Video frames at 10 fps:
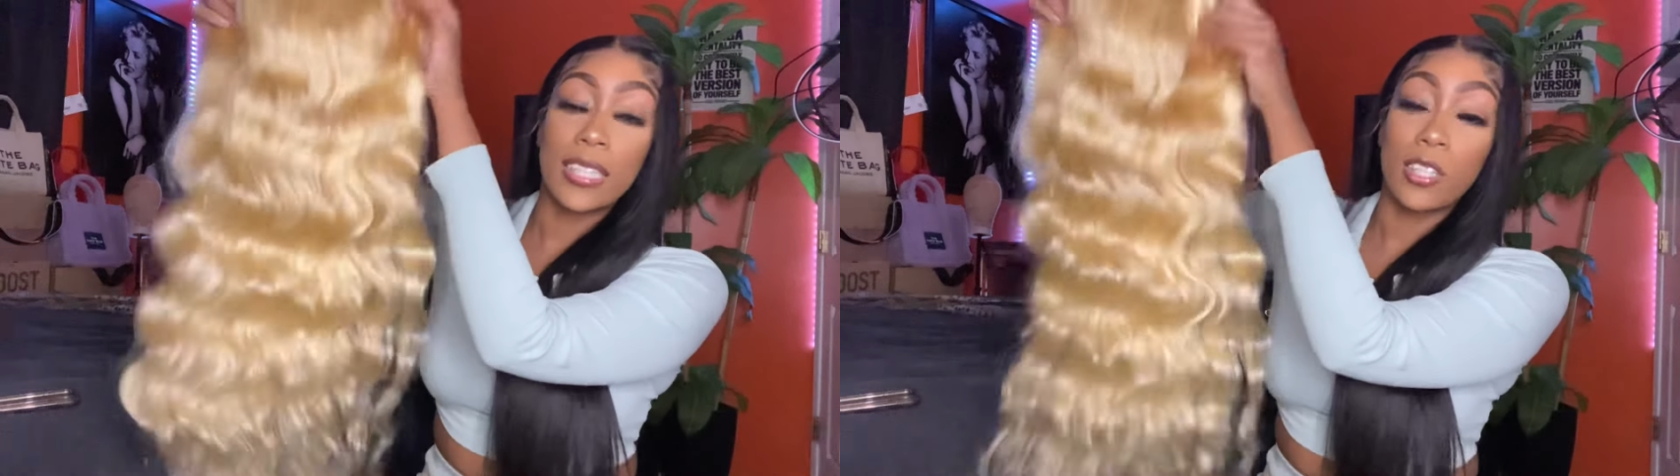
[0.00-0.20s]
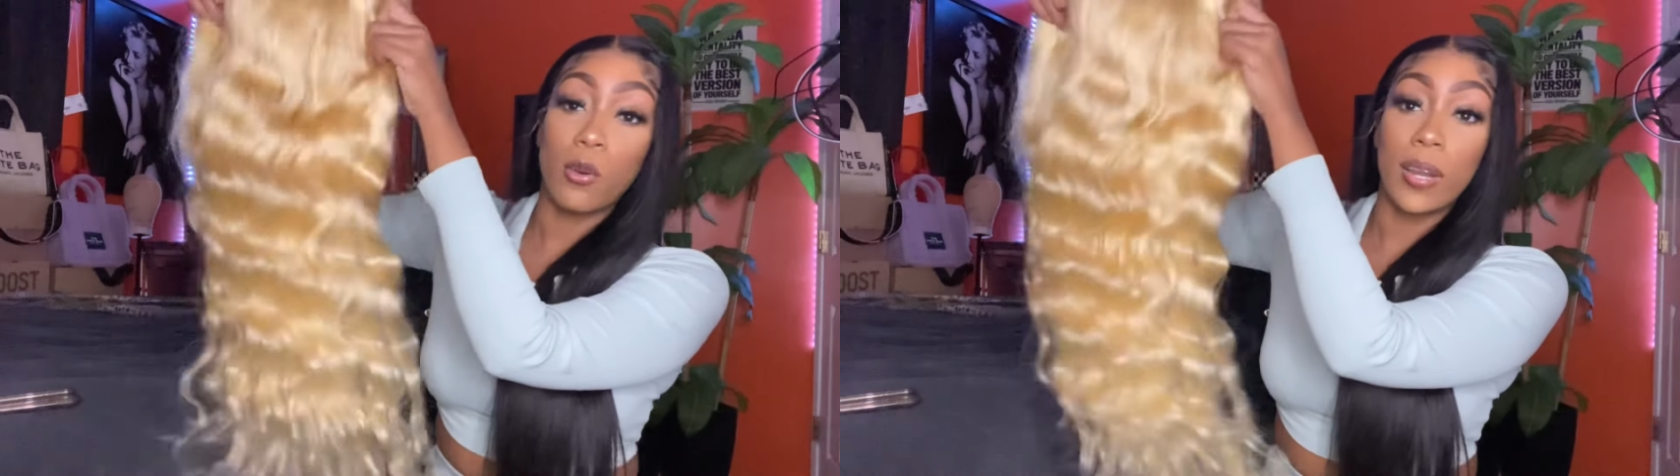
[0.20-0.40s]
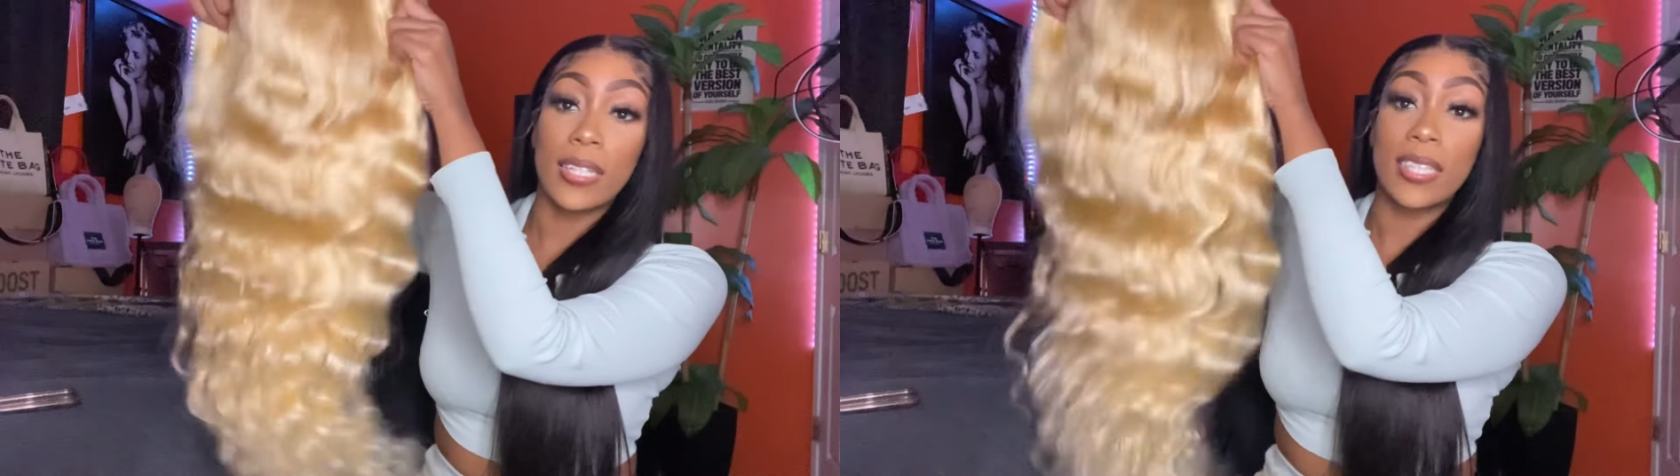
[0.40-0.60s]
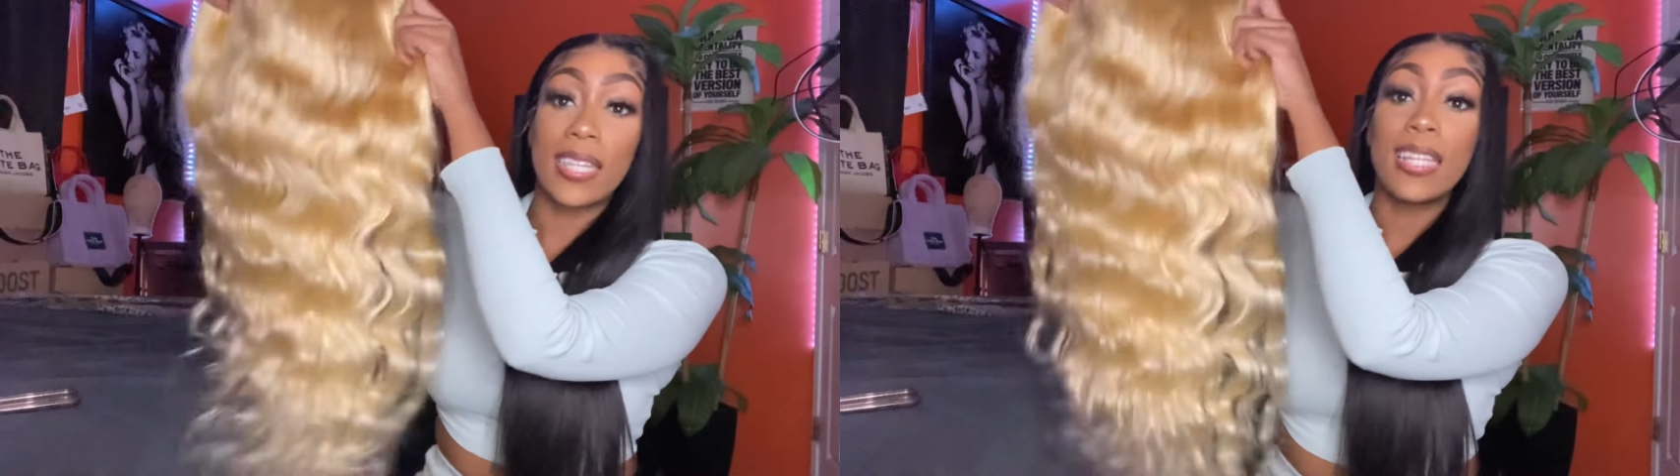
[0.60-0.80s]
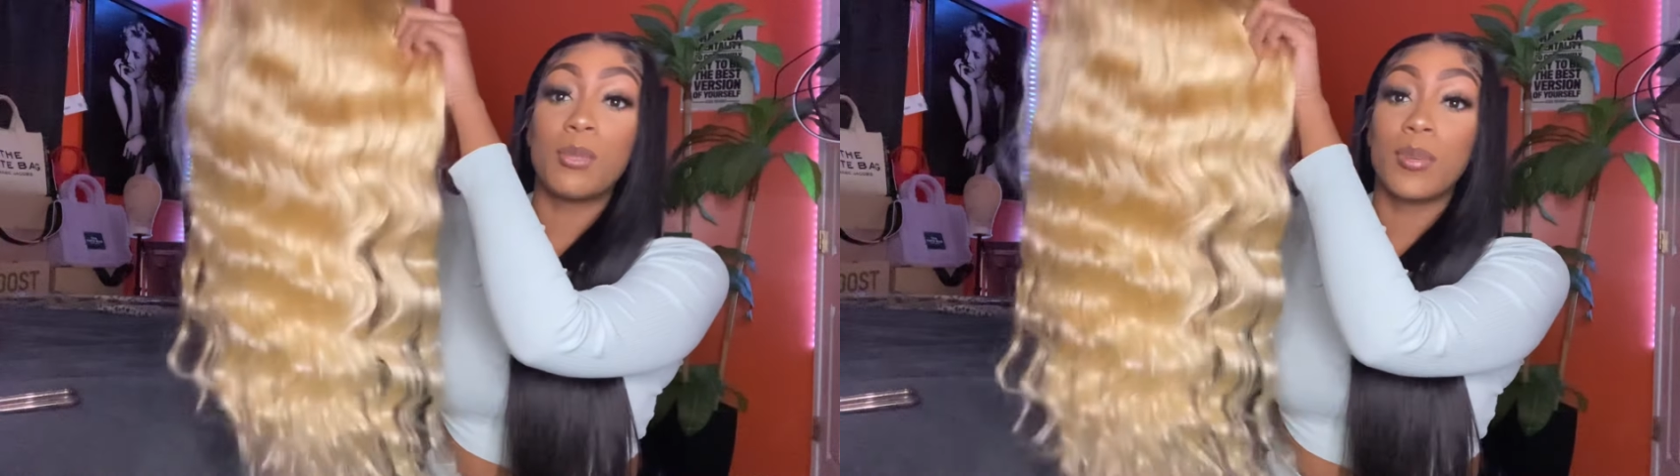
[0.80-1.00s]
is gorgeous.
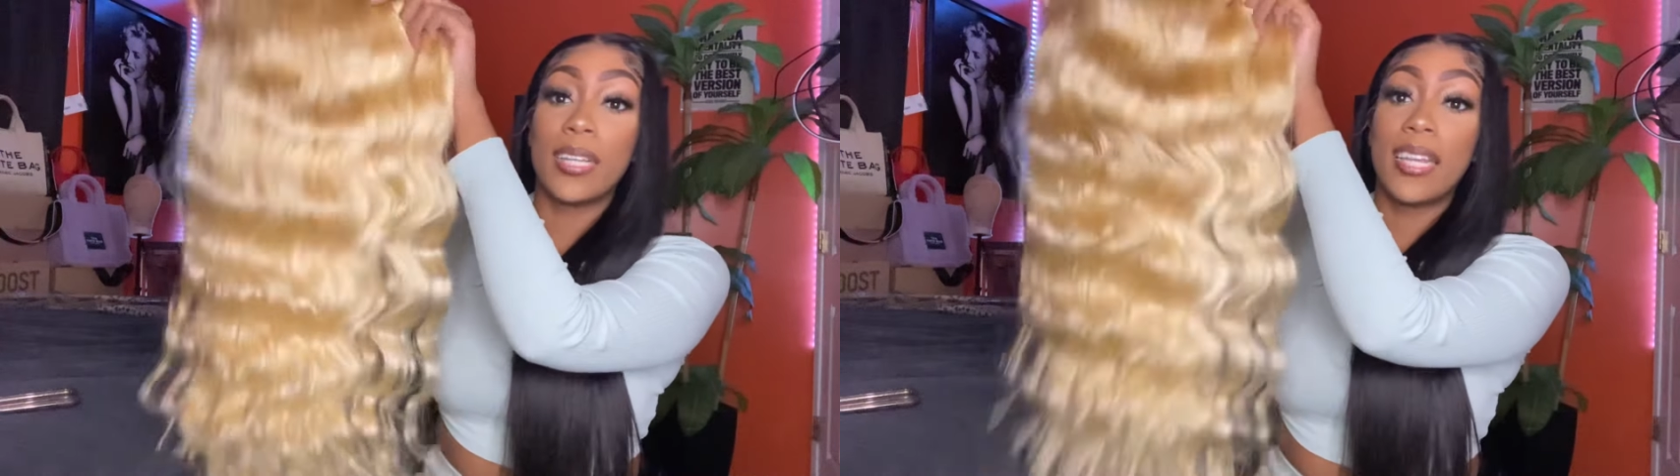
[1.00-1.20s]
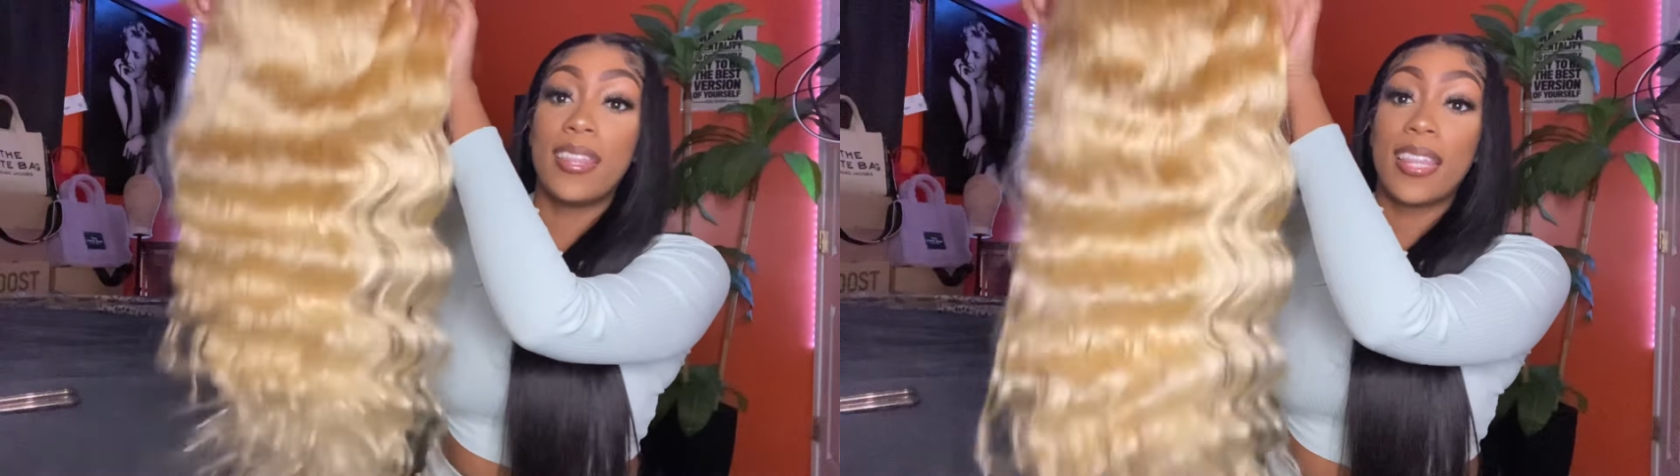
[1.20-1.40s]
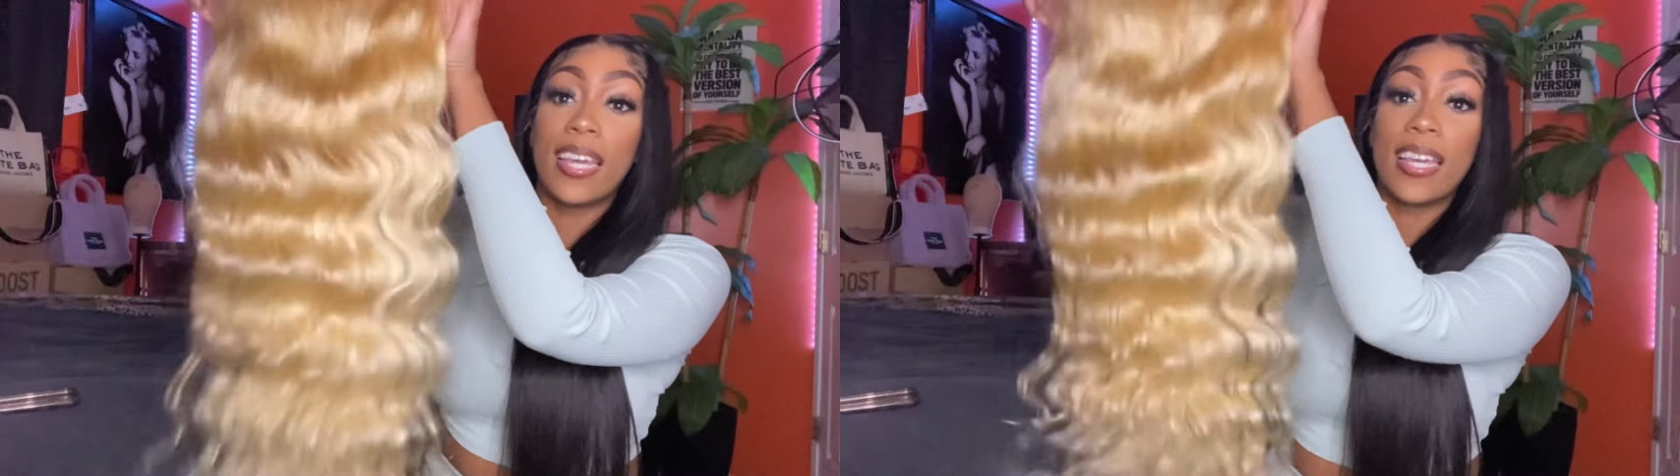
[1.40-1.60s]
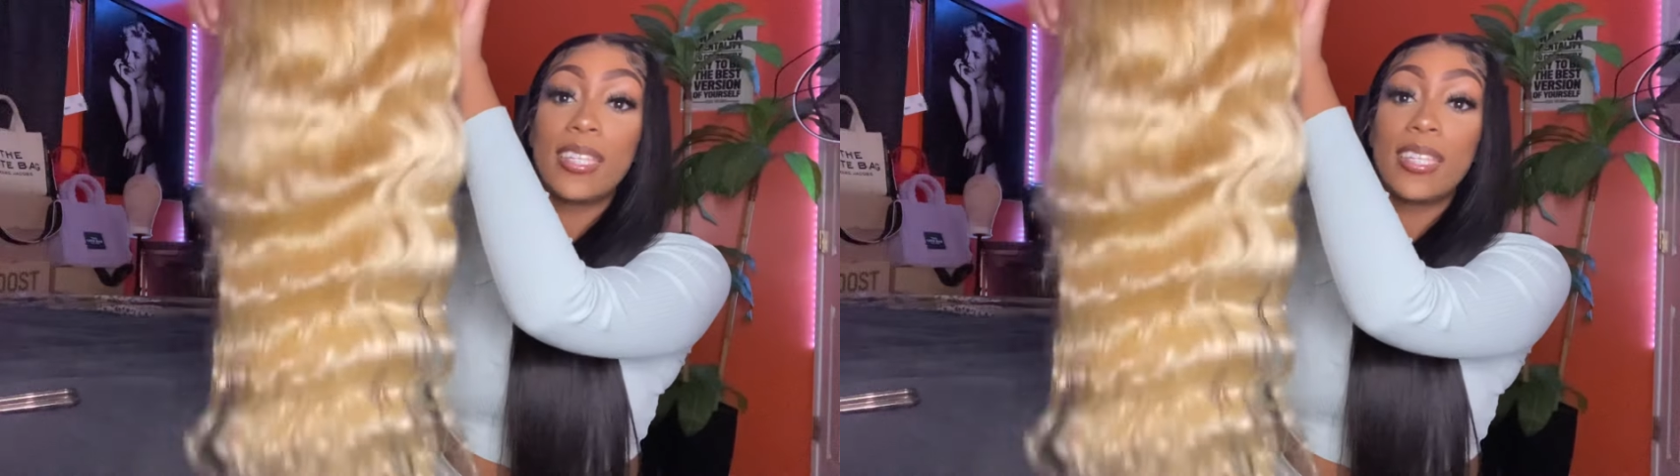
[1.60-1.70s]
It's really thick.